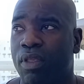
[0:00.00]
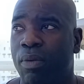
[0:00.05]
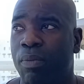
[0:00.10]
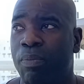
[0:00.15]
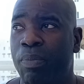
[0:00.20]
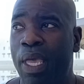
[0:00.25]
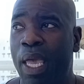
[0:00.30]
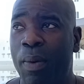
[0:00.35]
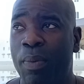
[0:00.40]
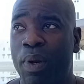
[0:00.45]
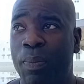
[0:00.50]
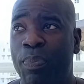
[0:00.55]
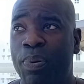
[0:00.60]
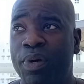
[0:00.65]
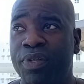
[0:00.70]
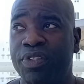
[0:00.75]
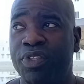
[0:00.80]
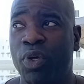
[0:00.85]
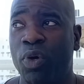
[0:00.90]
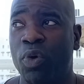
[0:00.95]
Be able to
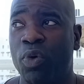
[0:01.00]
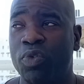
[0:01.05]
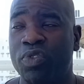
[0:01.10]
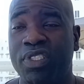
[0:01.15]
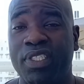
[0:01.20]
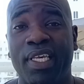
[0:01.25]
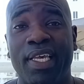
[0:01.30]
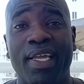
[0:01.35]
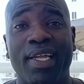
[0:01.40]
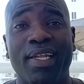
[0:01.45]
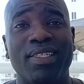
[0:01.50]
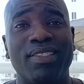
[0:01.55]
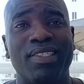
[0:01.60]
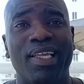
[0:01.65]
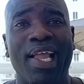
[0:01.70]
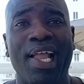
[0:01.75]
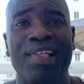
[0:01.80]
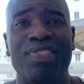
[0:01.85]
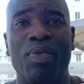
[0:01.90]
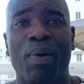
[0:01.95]
put those kids
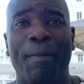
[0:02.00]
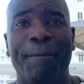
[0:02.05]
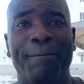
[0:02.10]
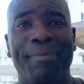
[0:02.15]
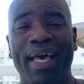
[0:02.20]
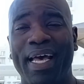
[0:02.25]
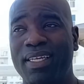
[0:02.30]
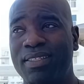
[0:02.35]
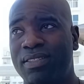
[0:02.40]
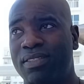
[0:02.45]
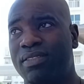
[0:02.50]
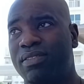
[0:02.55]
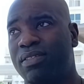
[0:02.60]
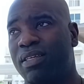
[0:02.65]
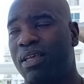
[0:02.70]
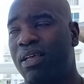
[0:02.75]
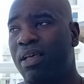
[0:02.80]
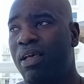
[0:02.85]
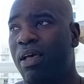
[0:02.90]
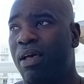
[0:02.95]
in the best
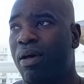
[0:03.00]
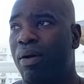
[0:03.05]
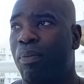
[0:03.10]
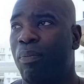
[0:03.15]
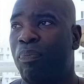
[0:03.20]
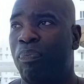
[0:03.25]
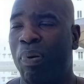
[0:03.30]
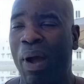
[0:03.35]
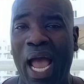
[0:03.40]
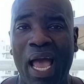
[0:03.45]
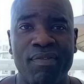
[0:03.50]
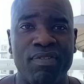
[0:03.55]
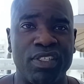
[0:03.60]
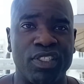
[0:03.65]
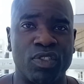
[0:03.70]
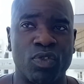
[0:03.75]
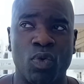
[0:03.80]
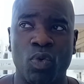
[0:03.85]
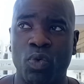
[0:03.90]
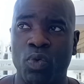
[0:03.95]
private
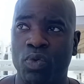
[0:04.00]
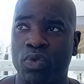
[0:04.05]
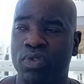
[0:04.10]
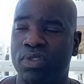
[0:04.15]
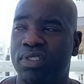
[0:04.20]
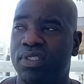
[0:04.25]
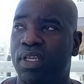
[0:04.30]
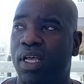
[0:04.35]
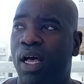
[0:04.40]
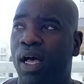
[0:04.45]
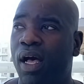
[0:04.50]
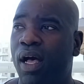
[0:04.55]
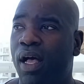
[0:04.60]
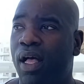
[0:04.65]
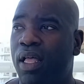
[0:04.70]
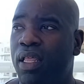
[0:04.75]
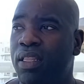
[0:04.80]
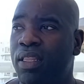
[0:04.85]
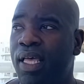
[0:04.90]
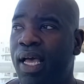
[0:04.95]
schools
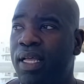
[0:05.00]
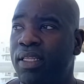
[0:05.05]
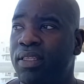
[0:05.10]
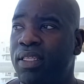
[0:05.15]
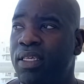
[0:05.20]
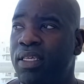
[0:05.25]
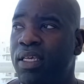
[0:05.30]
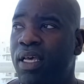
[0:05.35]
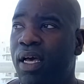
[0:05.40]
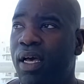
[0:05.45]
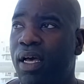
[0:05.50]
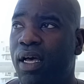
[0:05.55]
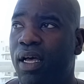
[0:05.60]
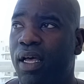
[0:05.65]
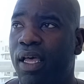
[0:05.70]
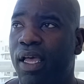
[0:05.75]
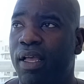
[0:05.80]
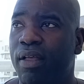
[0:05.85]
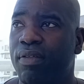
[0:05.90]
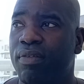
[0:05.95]
uh, that the uh,
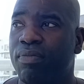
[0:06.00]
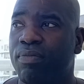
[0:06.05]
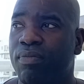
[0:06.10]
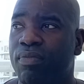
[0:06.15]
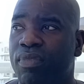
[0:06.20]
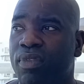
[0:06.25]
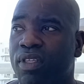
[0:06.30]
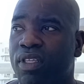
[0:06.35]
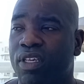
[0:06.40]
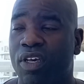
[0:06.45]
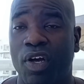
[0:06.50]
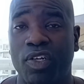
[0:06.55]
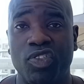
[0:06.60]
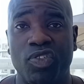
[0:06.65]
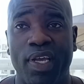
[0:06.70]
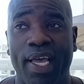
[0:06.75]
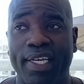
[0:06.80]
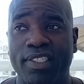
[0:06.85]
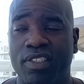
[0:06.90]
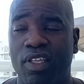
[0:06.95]
country
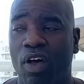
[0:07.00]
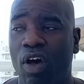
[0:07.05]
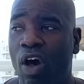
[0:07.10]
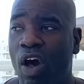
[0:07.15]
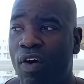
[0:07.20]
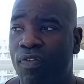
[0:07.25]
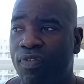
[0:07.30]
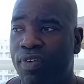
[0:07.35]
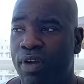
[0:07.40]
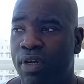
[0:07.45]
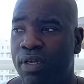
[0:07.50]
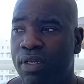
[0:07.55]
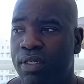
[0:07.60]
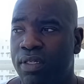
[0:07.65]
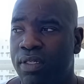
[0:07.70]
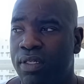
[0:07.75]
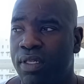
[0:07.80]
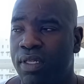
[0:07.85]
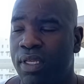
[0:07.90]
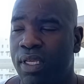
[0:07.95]
has to offer
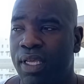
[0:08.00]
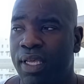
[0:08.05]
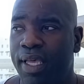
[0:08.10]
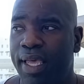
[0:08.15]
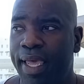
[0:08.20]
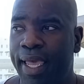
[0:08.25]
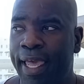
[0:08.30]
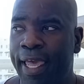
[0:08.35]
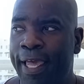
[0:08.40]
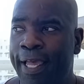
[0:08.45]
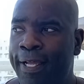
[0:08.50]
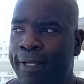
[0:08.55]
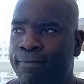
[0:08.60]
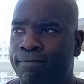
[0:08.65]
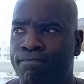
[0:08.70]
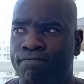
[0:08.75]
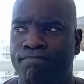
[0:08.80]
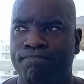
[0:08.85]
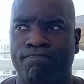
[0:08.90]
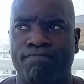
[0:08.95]

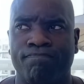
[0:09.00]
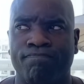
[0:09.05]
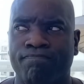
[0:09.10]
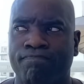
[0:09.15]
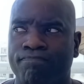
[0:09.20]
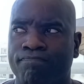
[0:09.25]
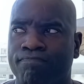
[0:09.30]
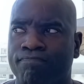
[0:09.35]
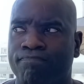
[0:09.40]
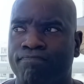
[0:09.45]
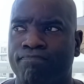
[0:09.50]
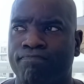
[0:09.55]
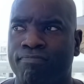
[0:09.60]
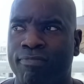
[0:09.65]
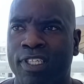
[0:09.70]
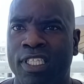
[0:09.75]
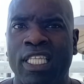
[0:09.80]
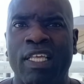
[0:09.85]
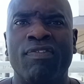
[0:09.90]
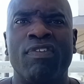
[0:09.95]
and
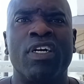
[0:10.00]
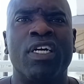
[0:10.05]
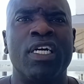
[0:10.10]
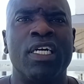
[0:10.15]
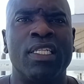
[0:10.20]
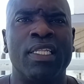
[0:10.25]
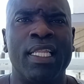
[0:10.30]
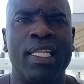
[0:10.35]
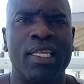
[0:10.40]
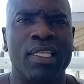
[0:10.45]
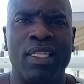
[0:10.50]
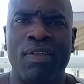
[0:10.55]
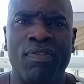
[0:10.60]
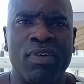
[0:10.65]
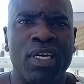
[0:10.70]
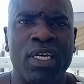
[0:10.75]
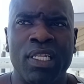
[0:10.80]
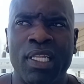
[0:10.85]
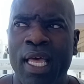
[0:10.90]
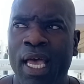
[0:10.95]
live a good live a
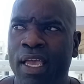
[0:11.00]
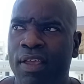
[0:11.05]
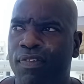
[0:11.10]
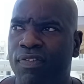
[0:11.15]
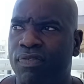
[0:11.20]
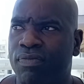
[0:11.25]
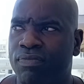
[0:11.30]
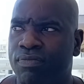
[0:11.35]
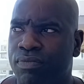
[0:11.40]
good life.